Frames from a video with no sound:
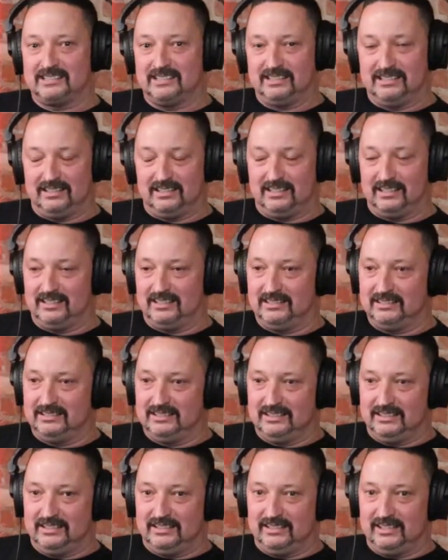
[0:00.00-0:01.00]
And,
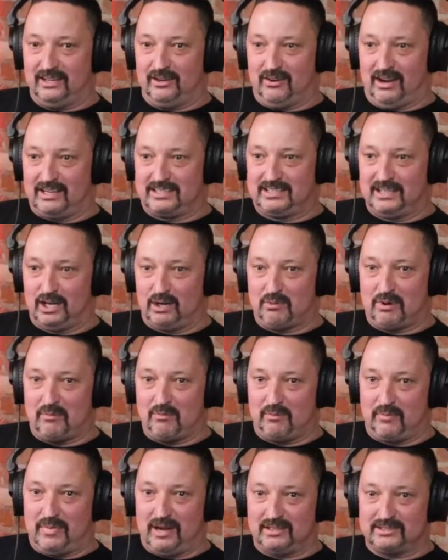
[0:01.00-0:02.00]
I tell
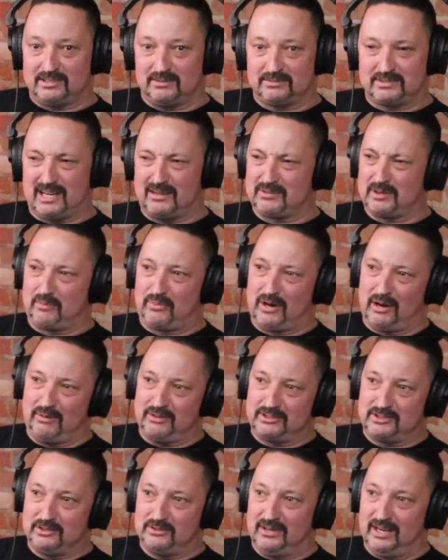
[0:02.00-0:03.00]
them sometimes I'm
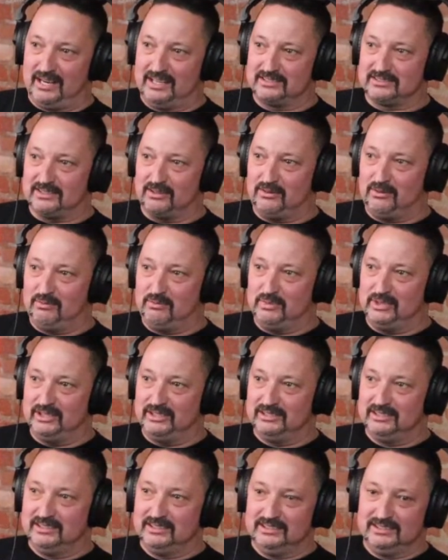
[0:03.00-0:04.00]
probably too hands-on,
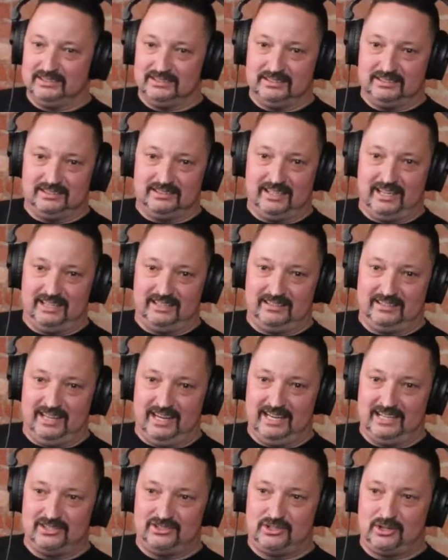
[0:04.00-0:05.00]
but
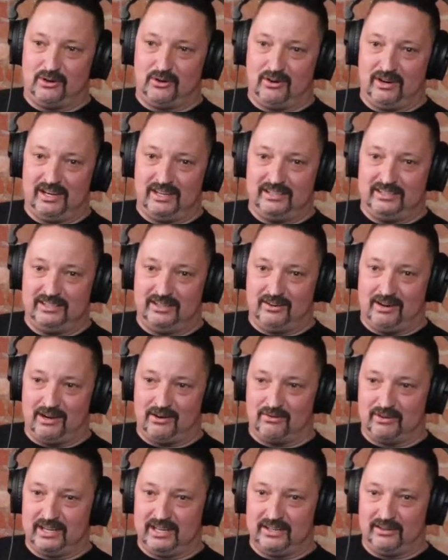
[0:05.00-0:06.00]
they enjoy it. And, I
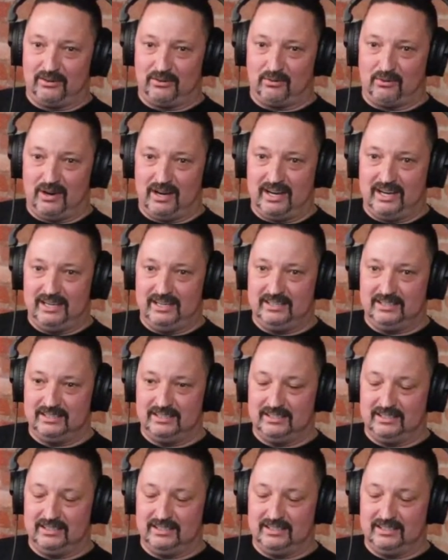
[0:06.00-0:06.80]
don't get in their way,